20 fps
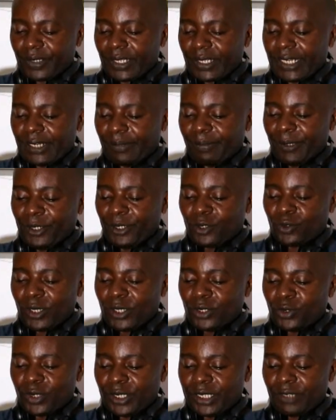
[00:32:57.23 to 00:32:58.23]
And please,
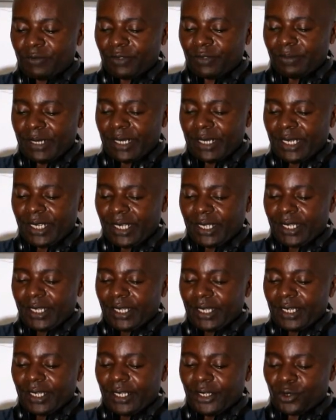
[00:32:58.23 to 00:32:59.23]
once you receive the money,
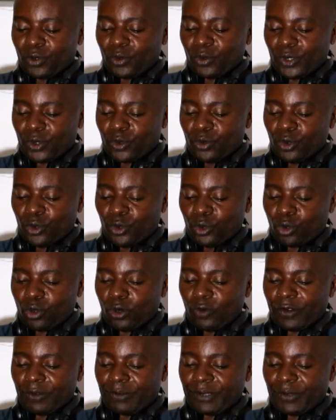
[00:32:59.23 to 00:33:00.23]
it's always good to
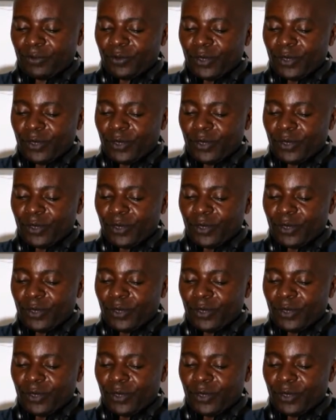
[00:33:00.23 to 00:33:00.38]
confirm that,